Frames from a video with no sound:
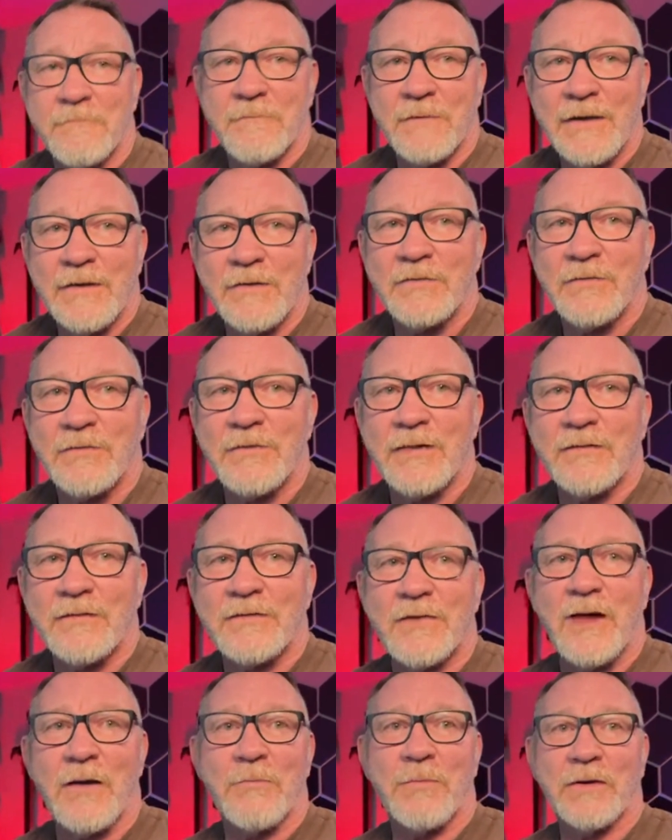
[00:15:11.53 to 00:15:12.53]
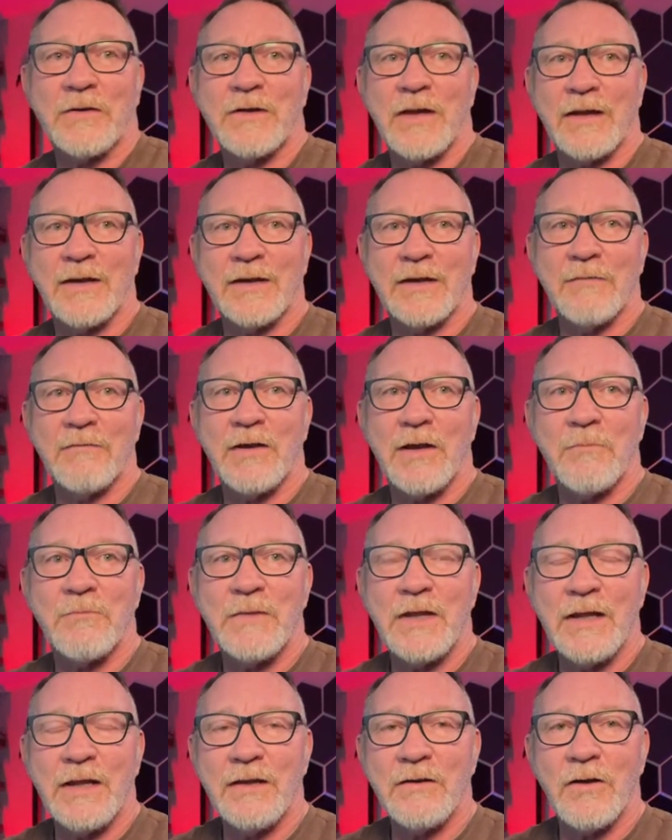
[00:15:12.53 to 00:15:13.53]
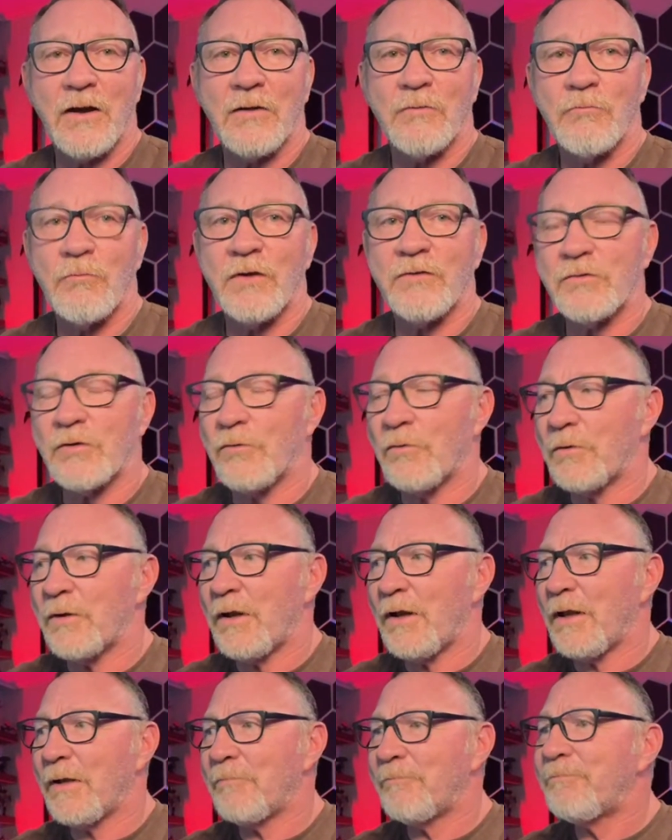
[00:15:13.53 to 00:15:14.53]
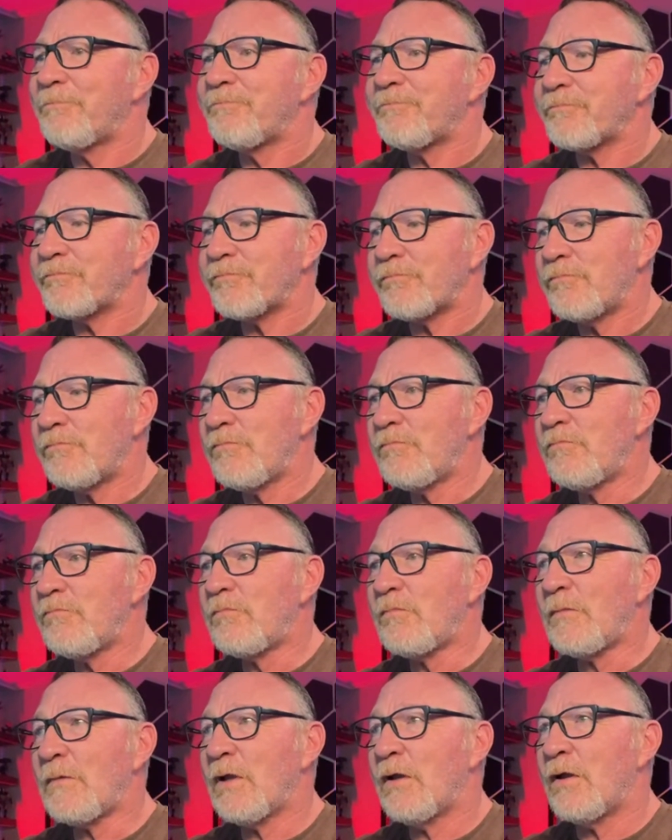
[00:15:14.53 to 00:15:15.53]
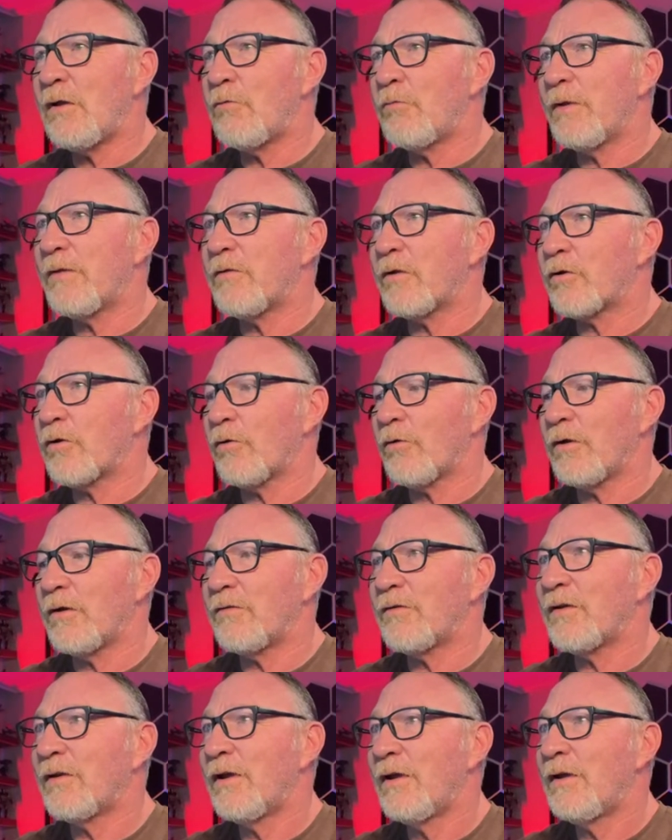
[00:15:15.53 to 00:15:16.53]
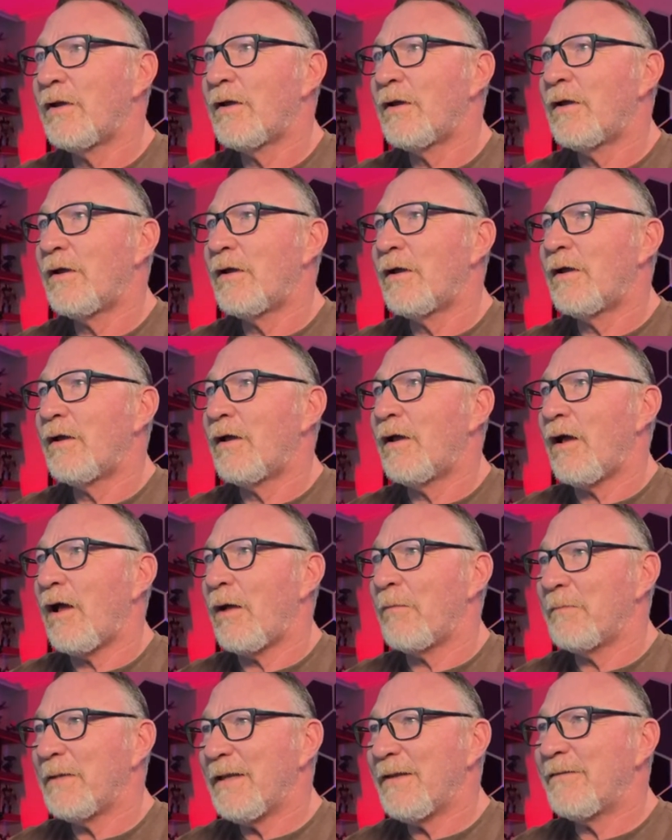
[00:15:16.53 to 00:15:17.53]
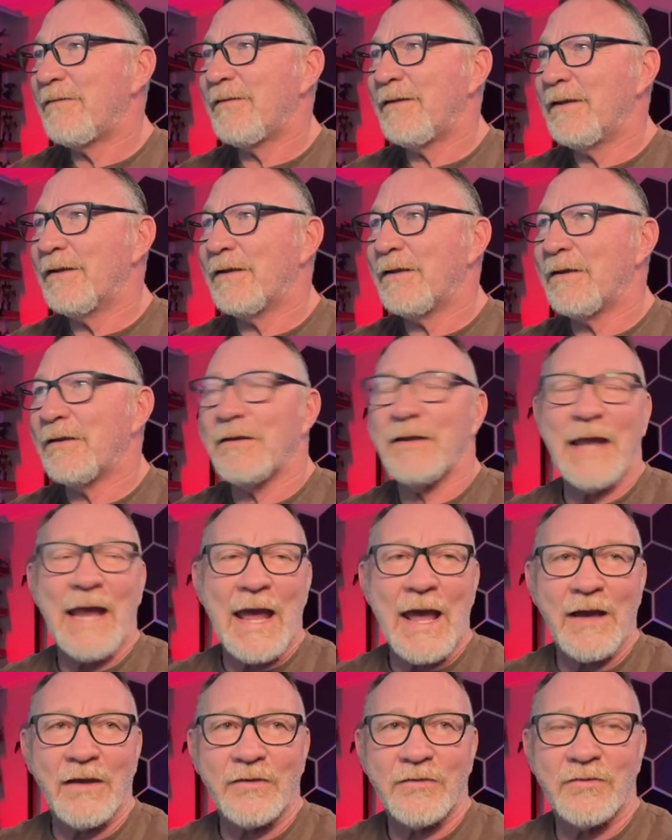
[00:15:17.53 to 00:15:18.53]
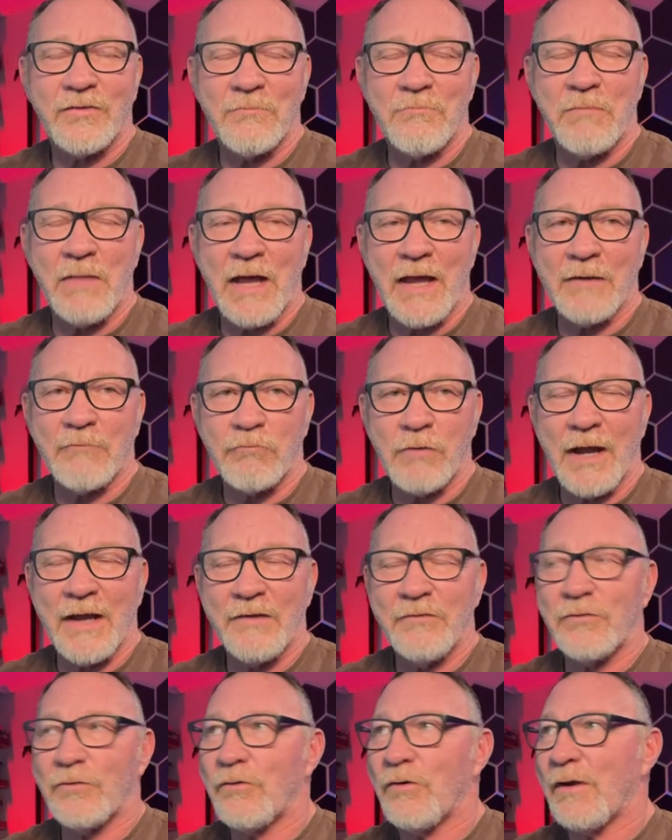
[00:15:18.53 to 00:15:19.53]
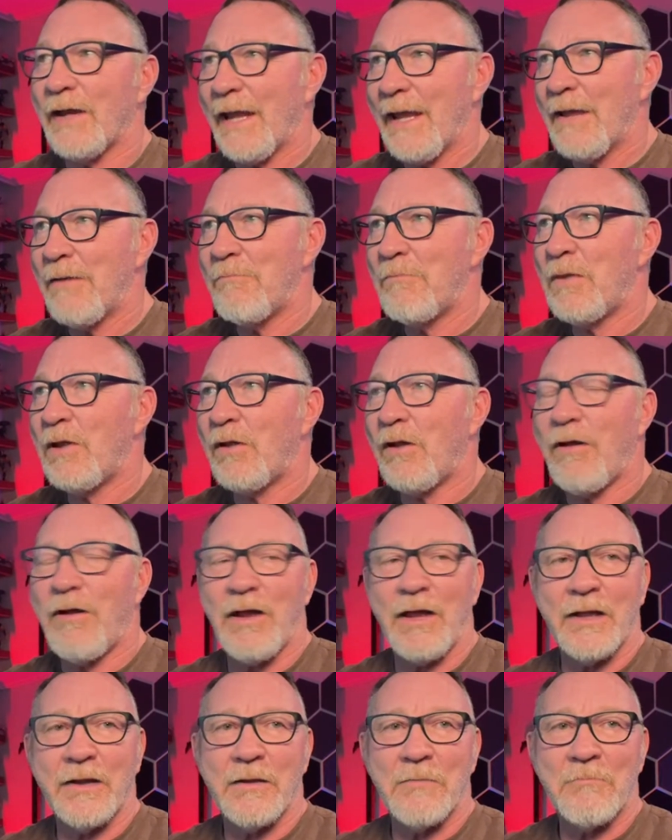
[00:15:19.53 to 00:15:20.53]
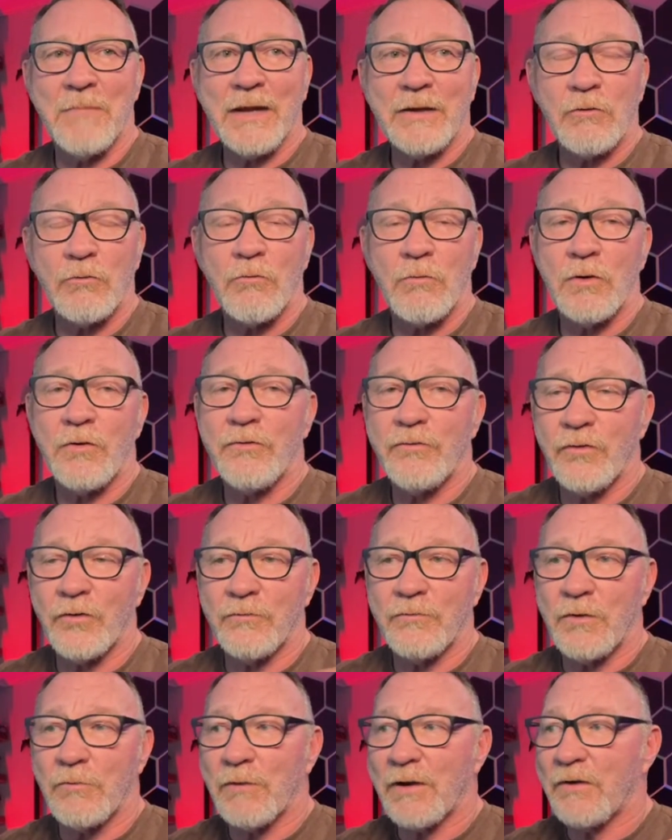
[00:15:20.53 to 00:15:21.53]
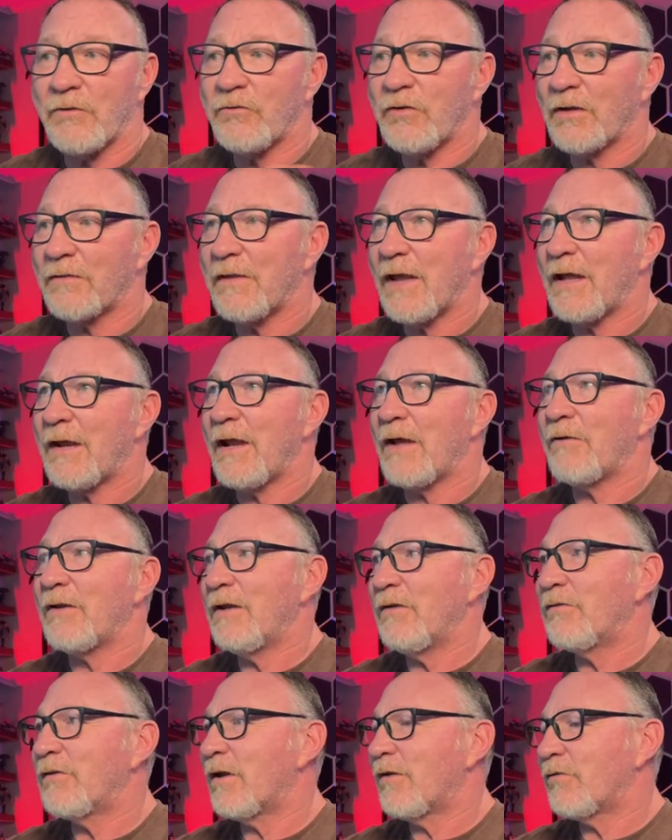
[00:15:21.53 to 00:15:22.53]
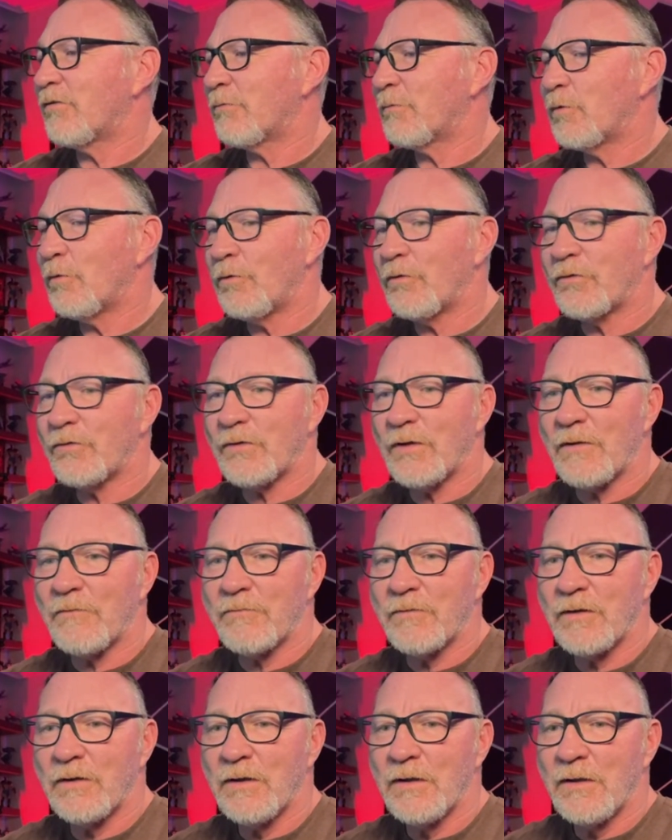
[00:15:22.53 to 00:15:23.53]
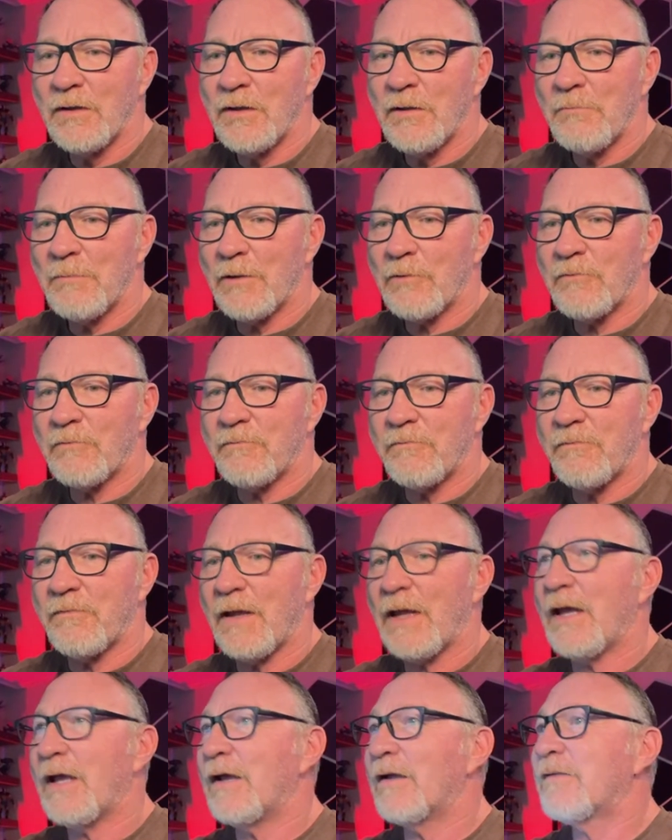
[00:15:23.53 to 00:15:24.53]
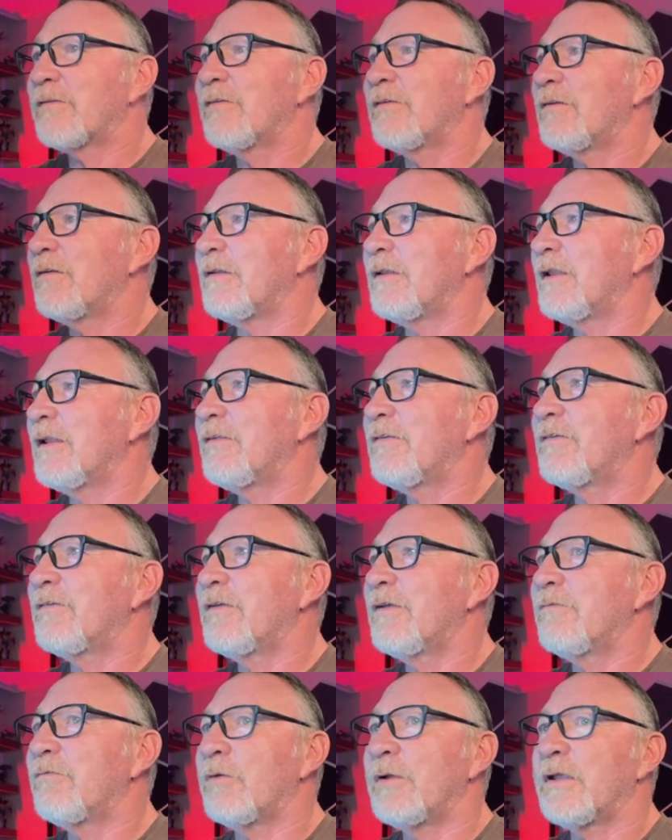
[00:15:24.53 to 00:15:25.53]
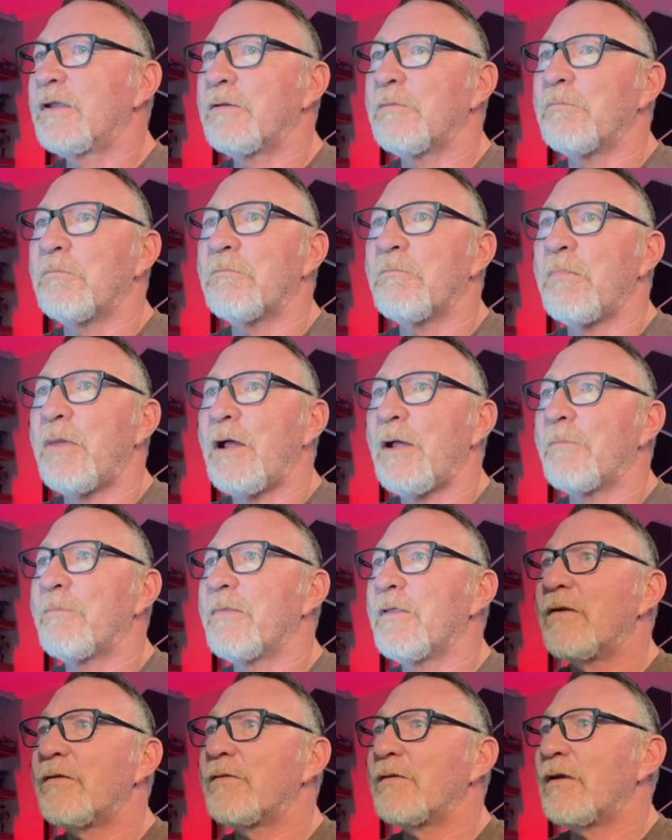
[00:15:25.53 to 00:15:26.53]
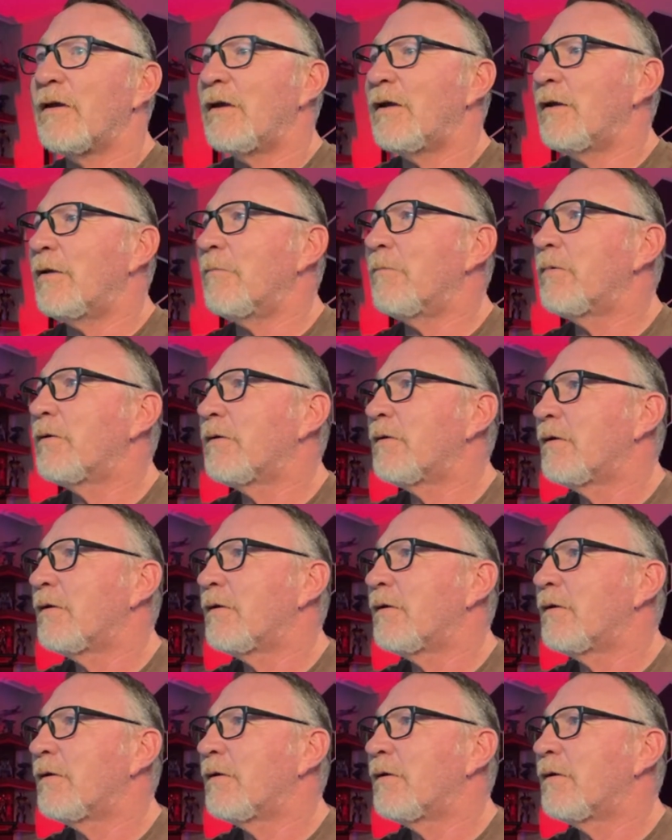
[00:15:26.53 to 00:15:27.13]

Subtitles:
finish this up and kind of give an update on what's going on with the current Omnissian Axe by riserm on Maker World. So if you want to check that out, he's got some cool stuff. Matter of fact, let's see if we can pop this up